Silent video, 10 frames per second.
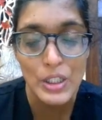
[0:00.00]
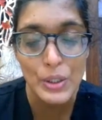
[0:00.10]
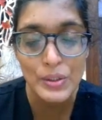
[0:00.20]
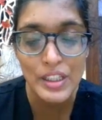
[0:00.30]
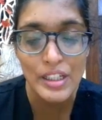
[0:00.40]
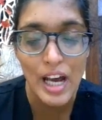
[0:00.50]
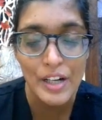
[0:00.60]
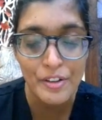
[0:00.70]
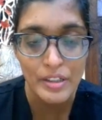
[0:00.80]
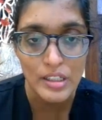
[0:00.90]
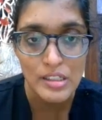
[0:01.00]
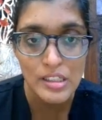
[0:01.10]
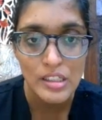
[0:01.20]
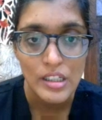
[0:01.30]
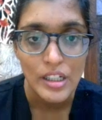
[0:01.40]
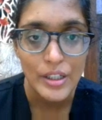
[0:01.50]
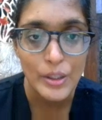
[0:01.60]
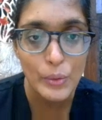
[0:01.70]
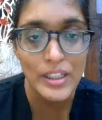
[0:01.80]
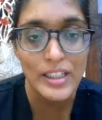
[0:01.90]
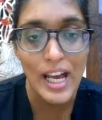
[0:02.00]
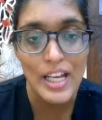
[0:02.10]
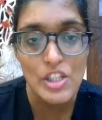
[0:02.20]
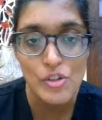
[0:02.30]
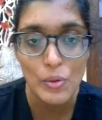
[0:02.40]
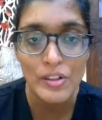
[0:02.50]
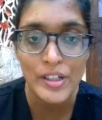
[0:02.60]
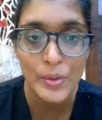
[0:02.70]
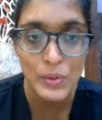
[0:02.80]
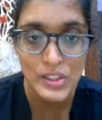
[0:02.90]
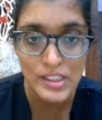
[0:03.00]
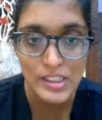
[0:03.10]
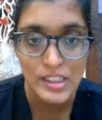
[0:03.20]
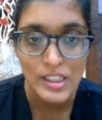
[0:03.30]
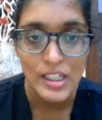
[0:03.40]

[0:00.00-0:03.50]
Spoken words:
coronary arteries during diastole reduces,